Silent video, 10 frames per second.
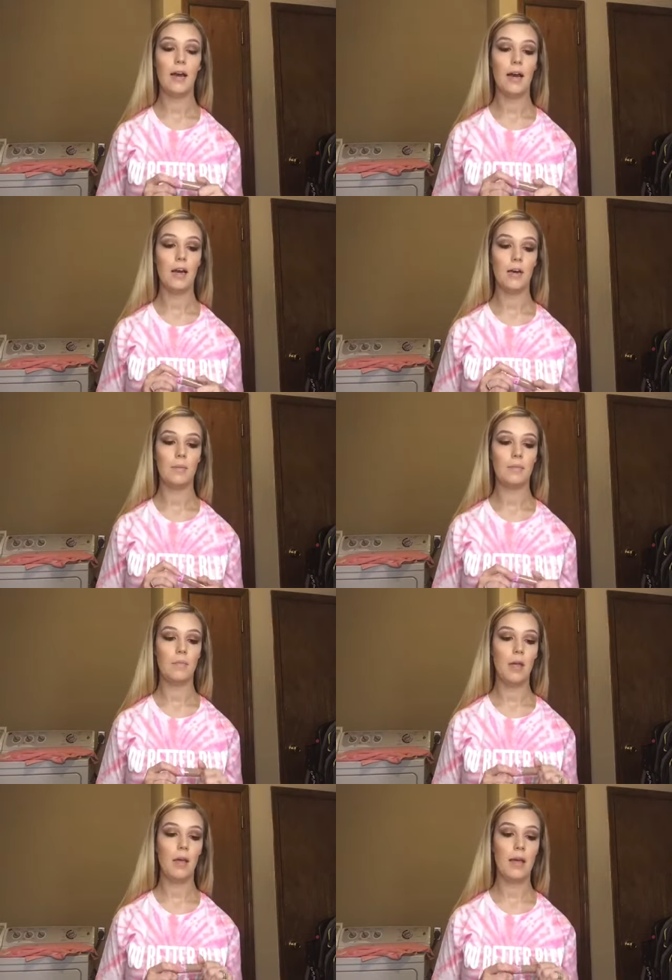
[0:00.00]
um,
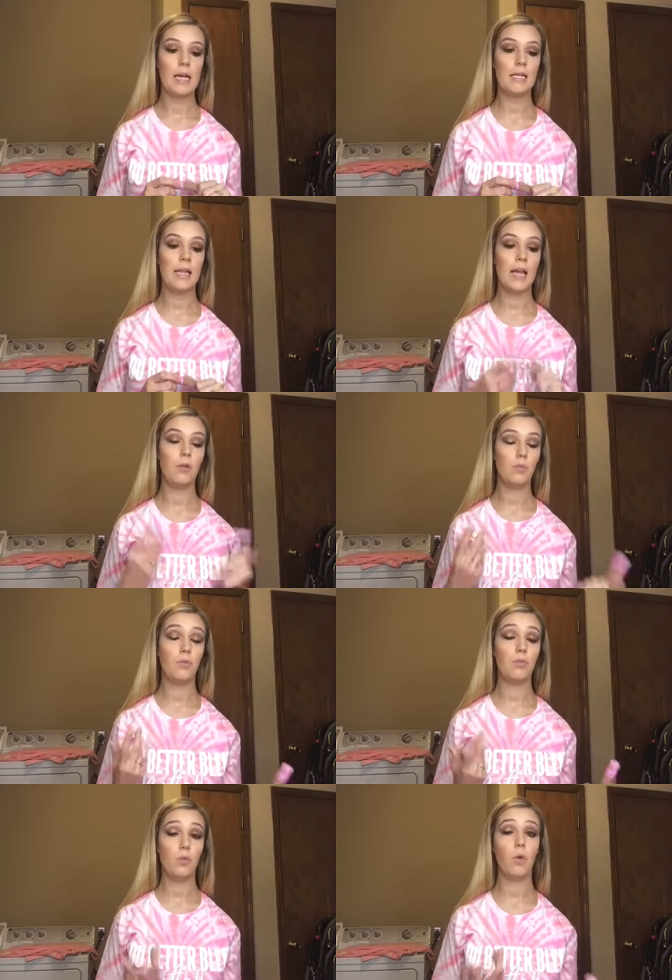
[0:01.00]
and they
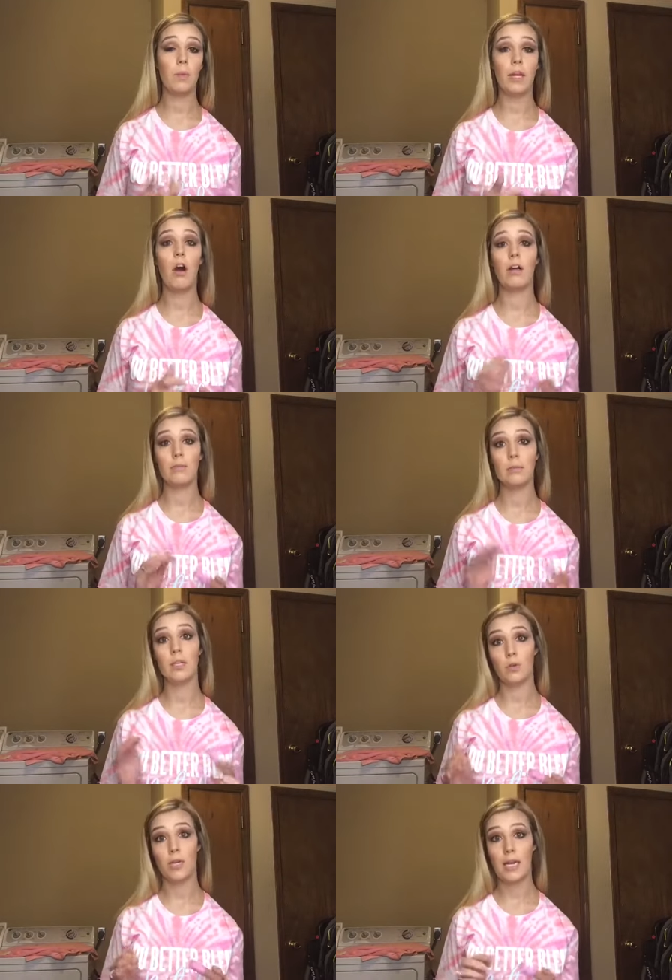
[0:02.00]
normally call him
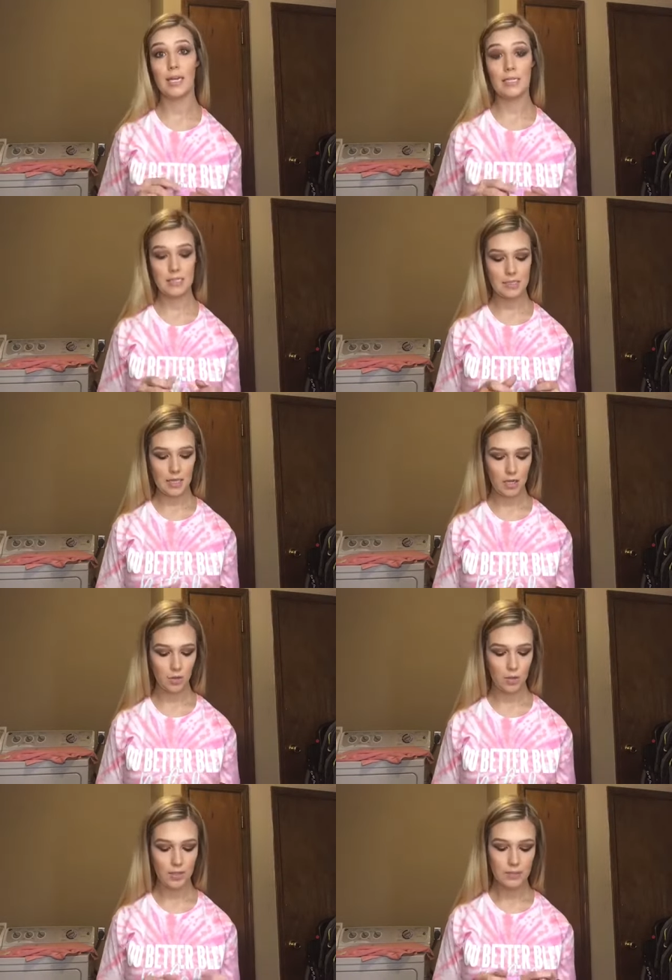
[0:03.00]
Little Daddy.
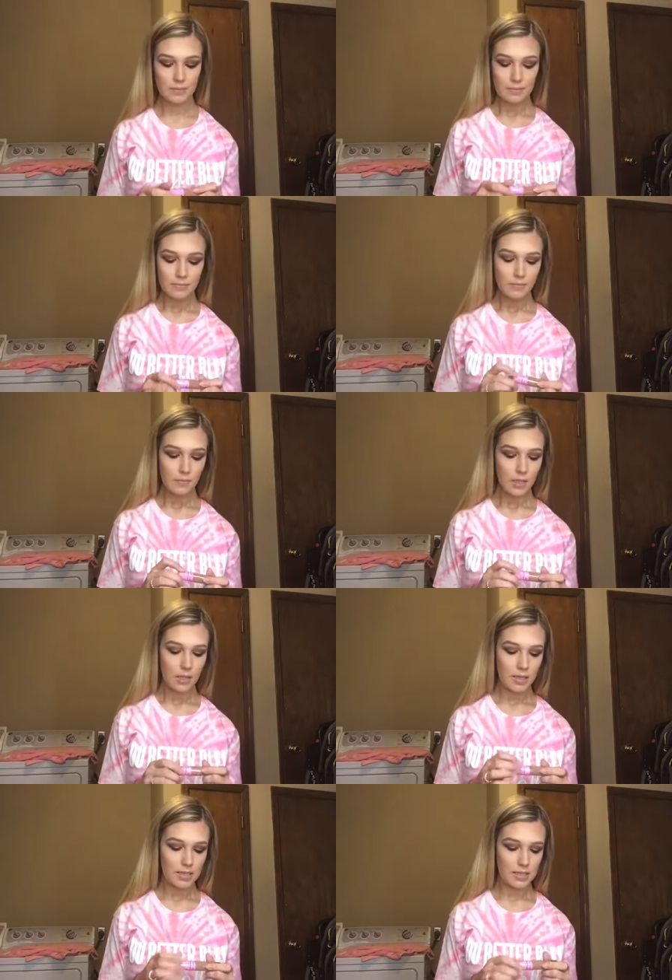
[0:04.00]
So
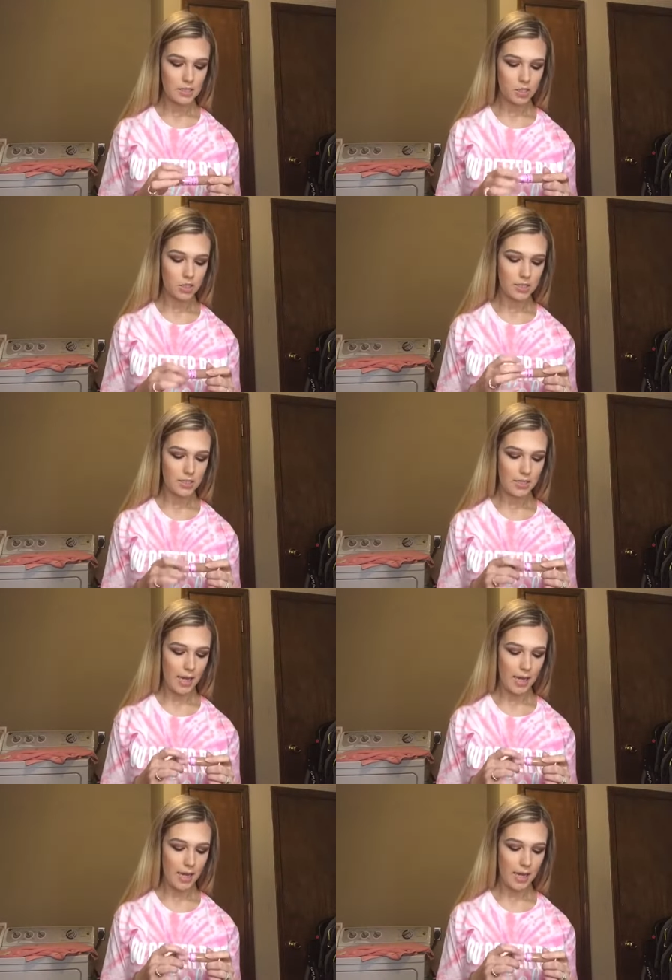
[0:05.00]
this is just